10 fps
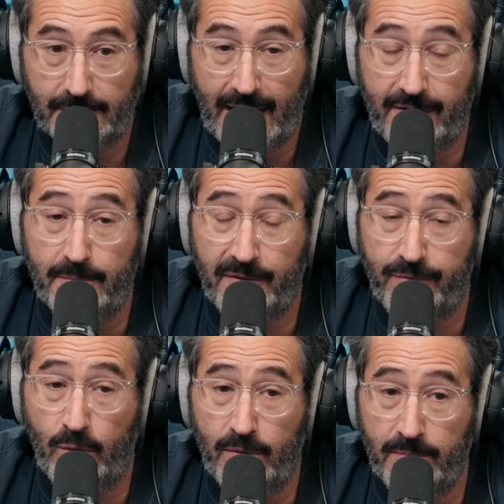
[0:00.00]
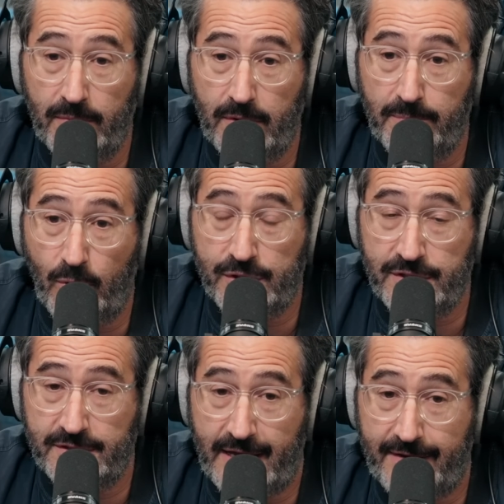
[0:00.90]
How they perform
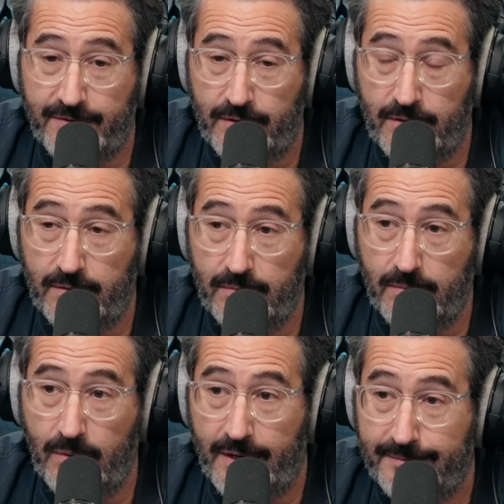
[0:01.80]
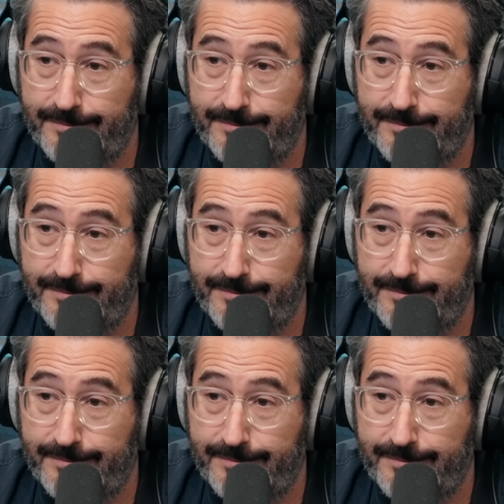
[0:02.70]
abortions after what?